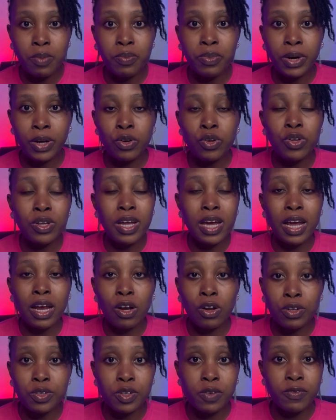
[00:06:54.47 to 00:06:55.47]
I know there are a
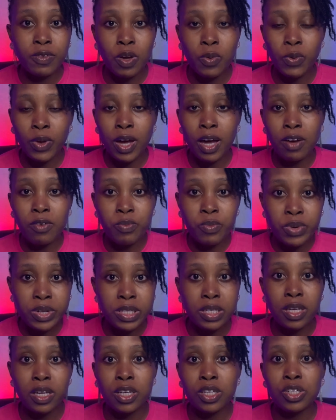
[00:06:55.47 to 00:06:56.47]
lot of them. We have Breezy
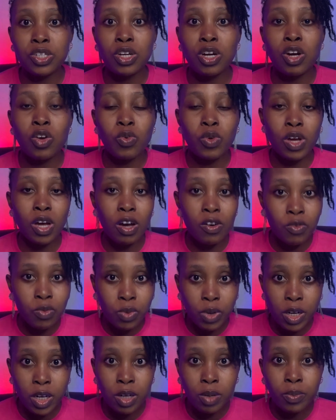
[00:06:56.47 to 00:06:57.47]
HR, we have
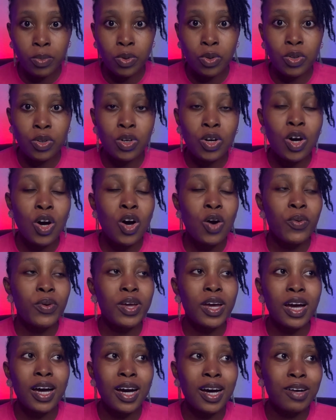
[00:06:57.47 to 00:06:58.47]
Workable, there
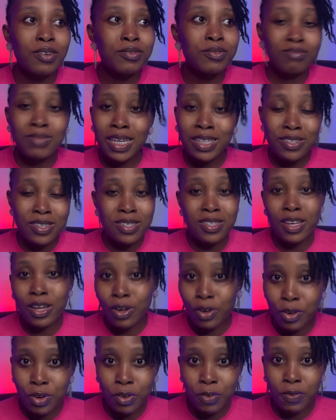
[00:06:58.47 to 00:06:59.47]
are just a
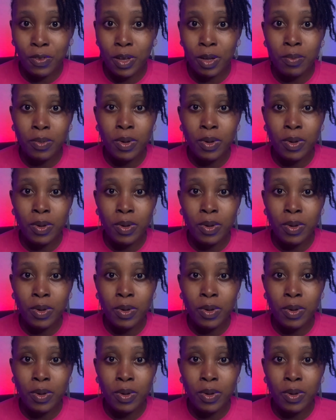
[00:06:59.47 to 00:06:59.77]
lot of them.